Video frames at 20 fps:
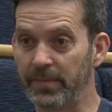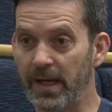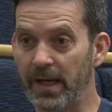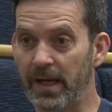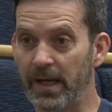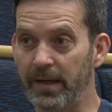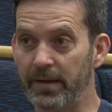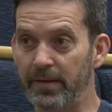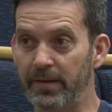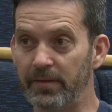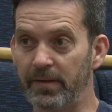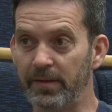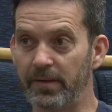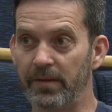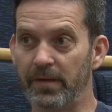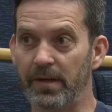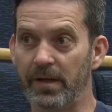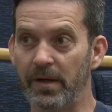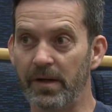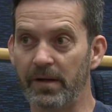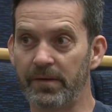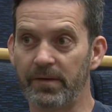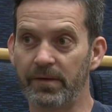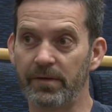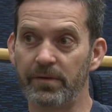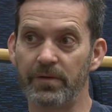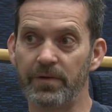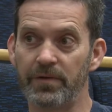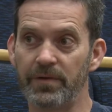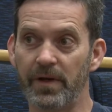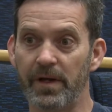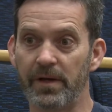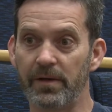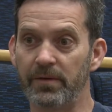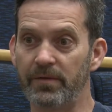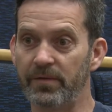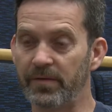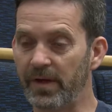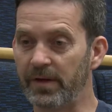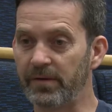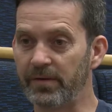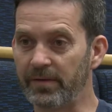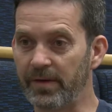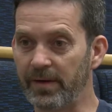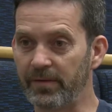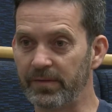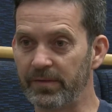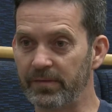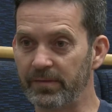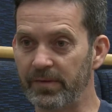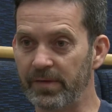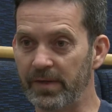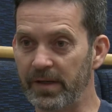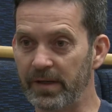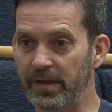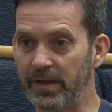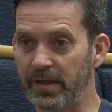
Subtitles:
and the article showed photographs of the